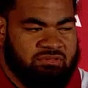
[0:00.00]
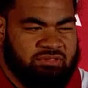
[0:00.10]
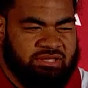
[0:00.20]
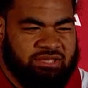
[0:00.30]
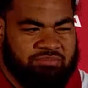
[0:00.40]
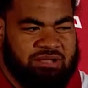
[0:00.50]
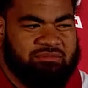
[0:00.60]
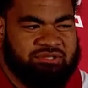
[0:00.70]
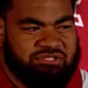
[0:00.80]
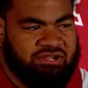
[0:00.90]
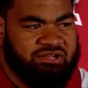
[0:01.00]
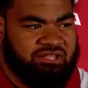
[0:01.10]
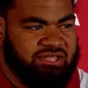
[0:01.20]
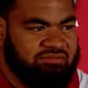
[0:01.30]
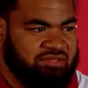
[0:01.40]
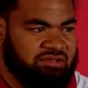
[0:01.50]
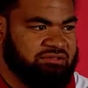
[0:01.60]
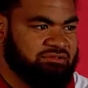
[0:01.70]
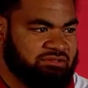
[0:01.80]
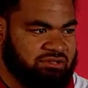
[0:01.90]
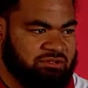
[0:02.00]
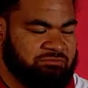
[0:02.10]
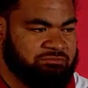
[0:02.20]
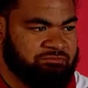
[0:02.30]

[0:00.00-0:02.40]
they probably started to give in. You know.